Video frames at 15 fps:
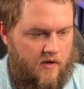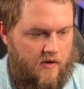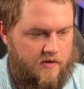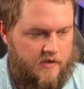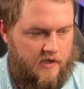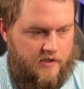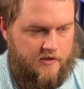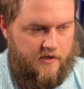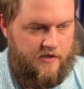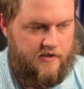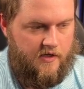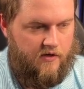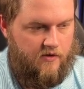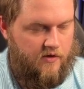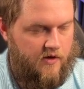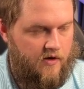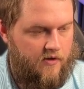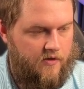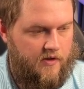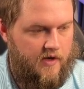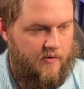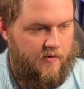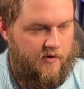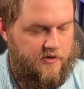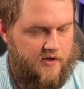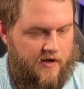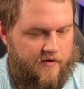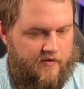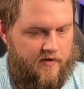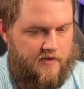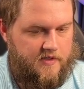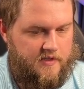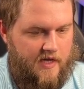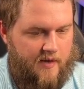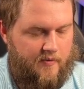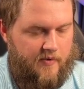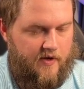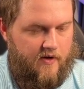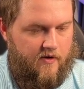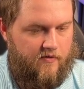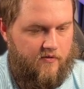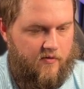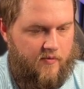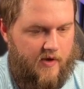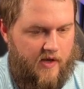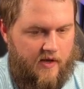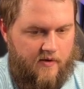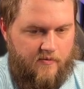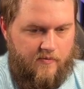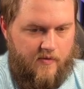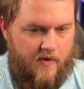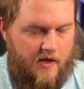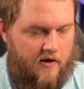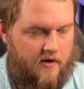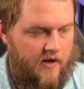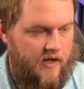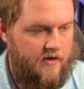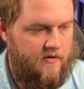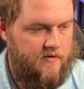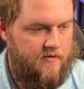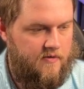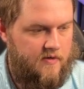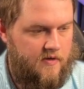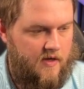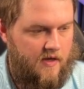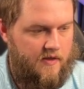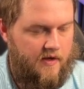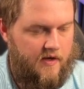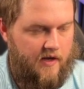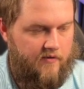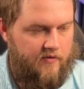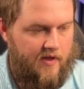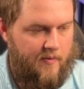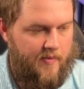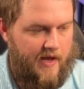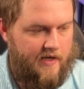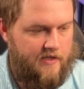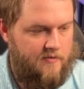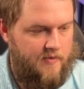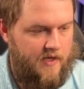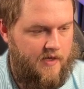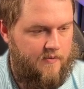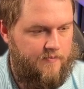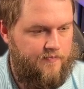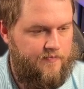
essentially it's going to look at all the network traffic that's happening over my internet and then give that back to me.